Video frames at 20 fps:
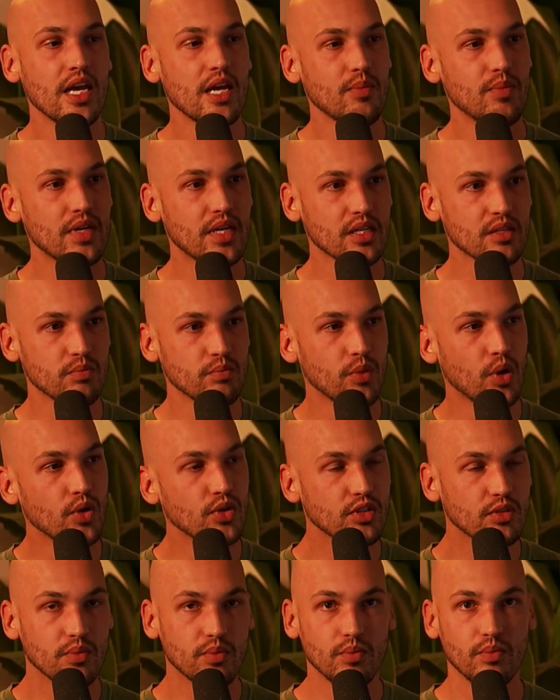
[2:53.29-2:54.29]
Because
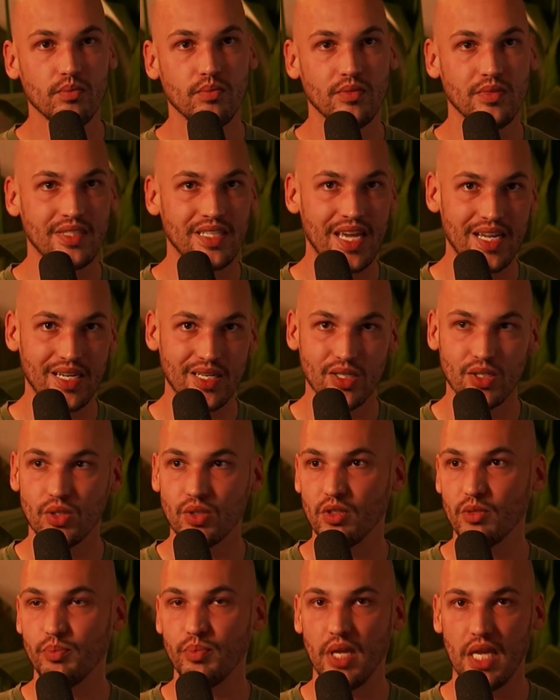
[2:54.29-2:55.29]
most
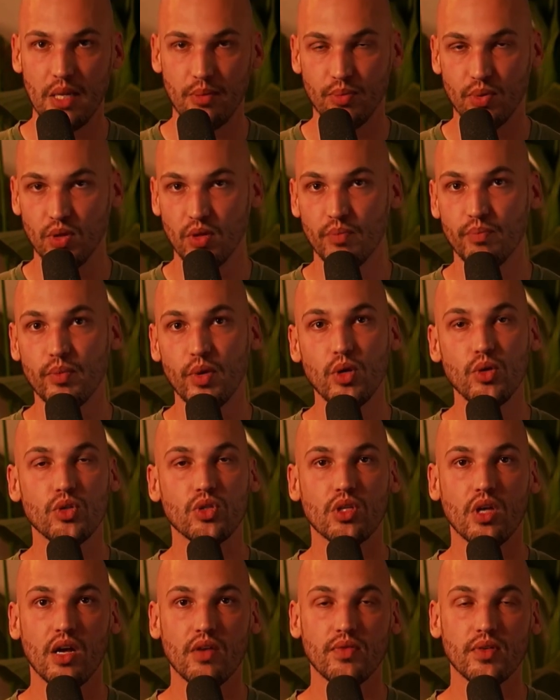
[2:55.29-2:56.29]
technical people, most
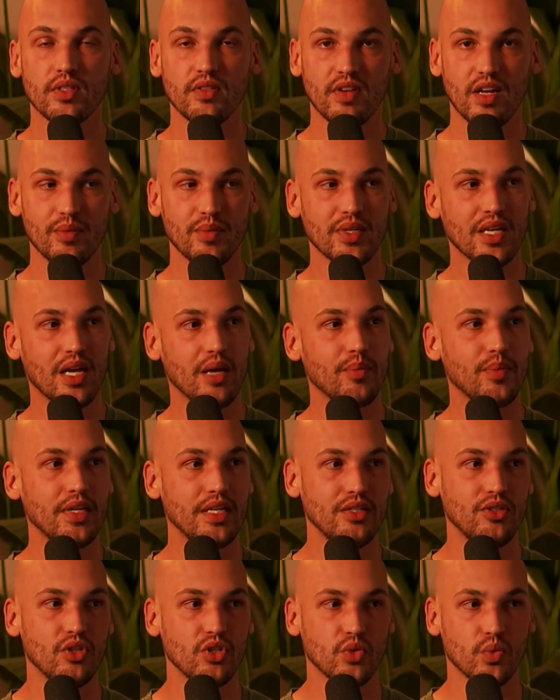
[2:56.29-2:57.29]
software development
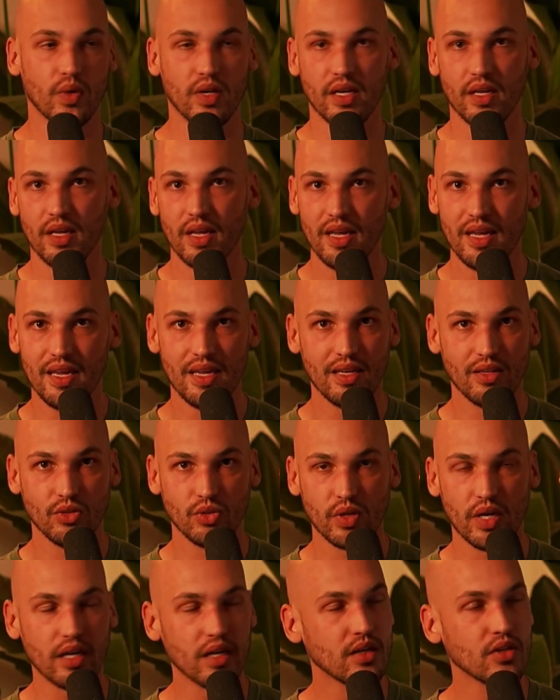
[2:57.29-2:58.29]
companies just want to
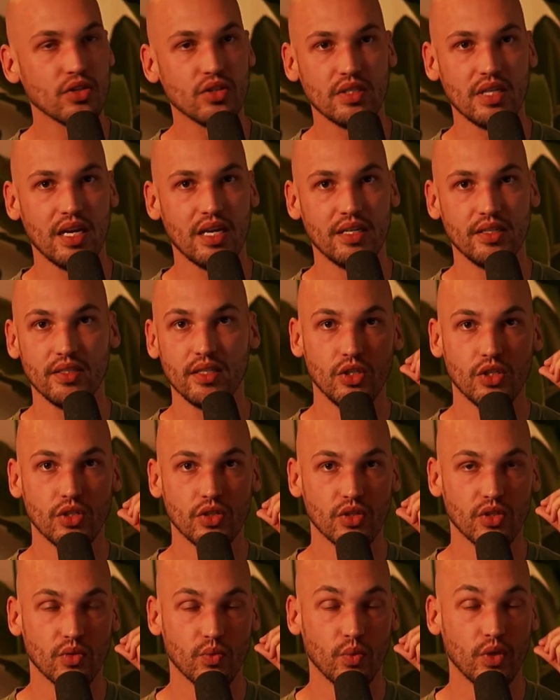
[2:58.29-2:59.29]
try to understand
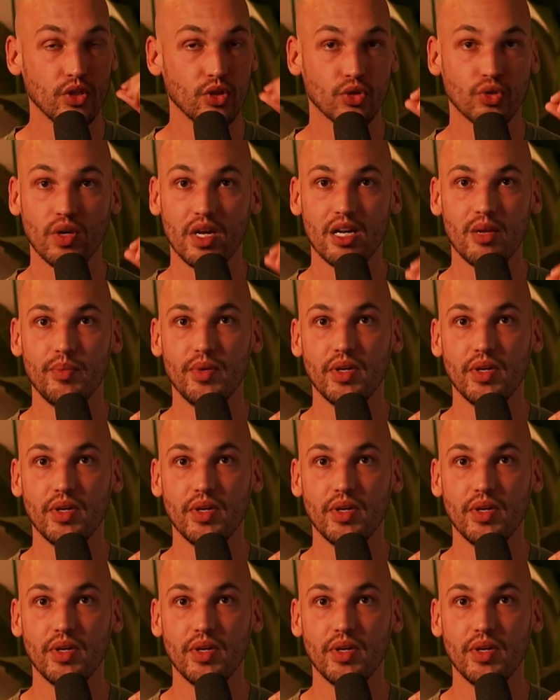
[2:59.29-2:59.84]
what you're trying to build